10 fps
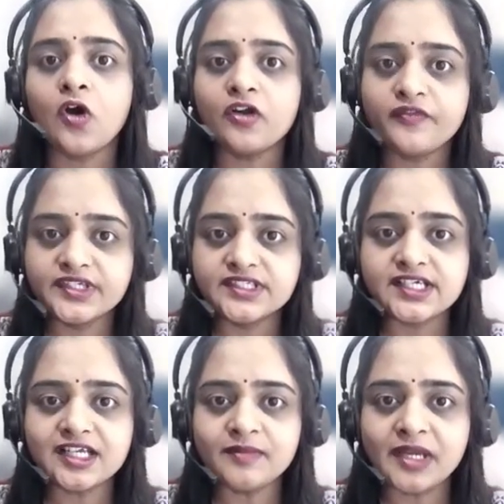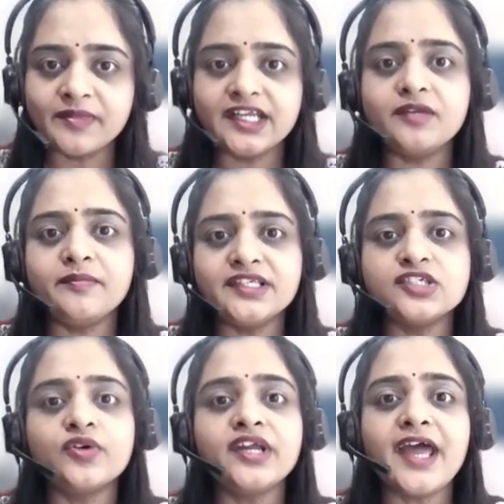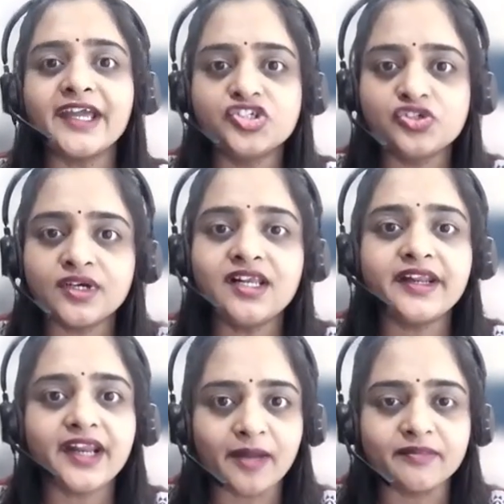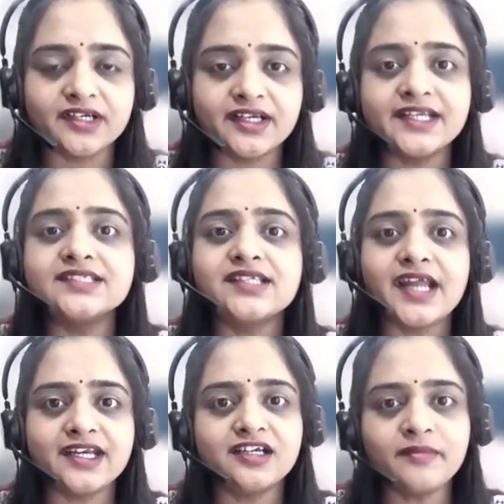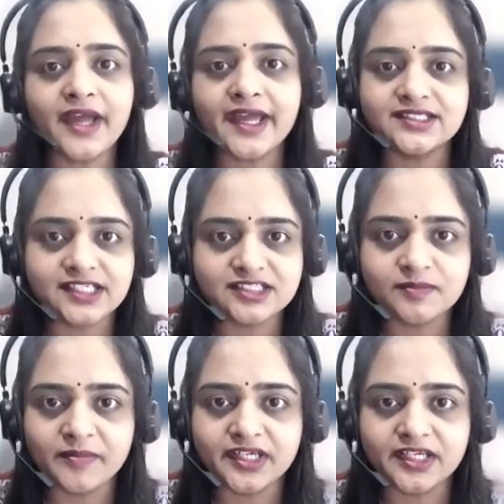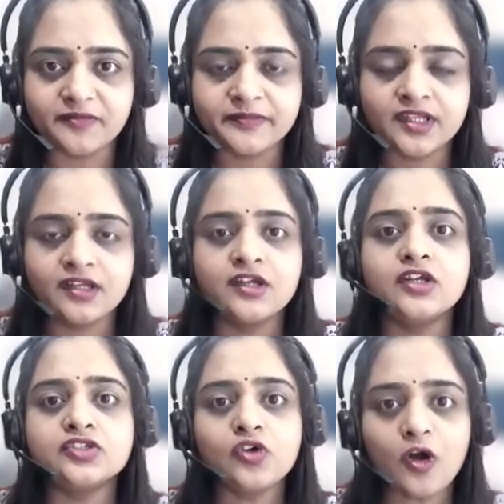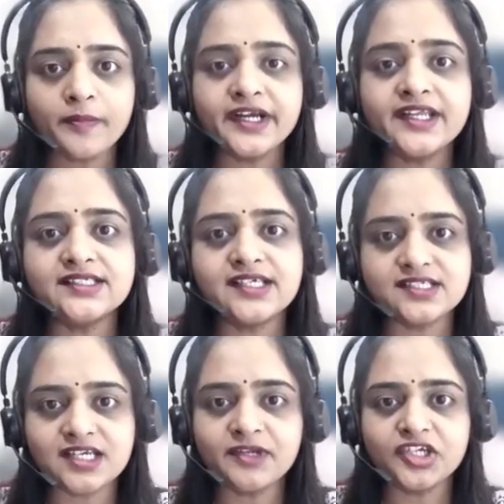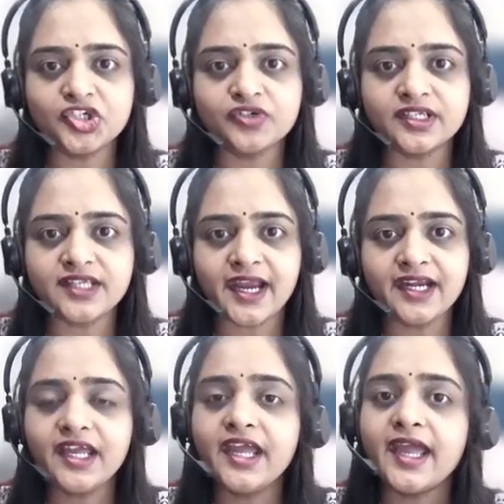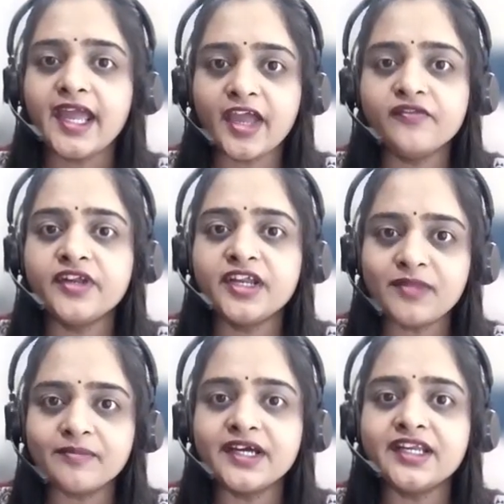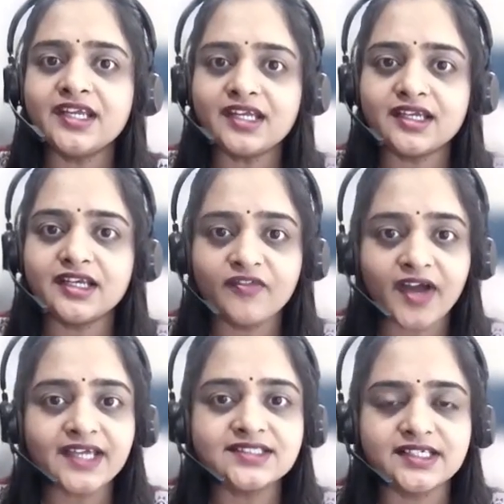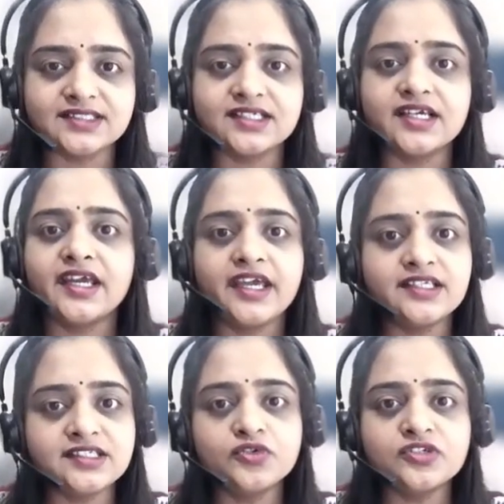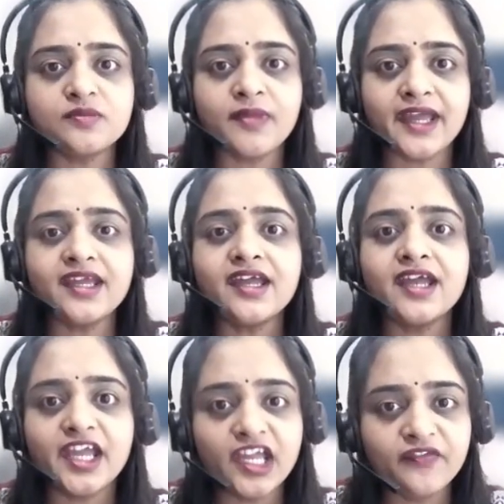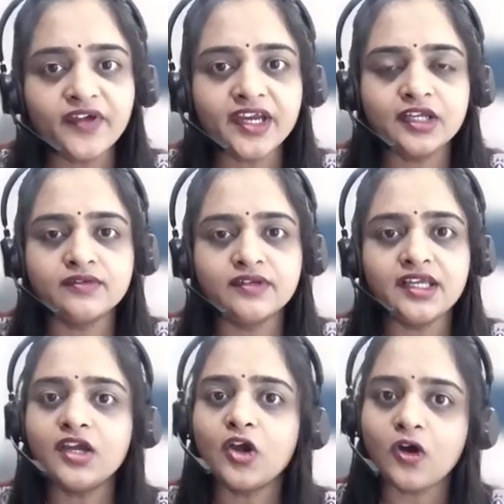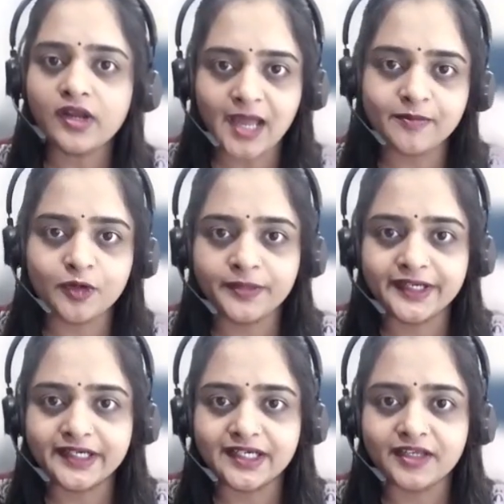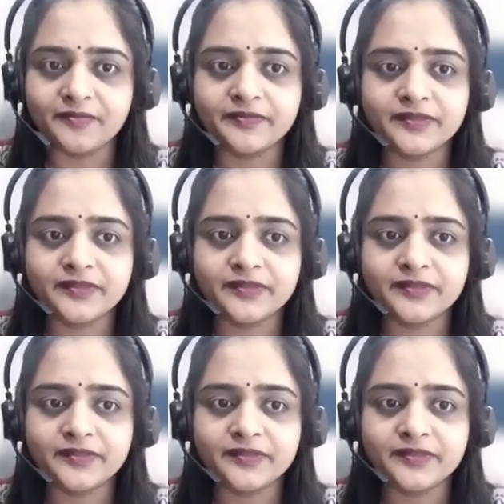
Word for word: or physical memory means your actual RAM that is random access memory. So operating system ensure that every memory devices is used by effectively or appropriately.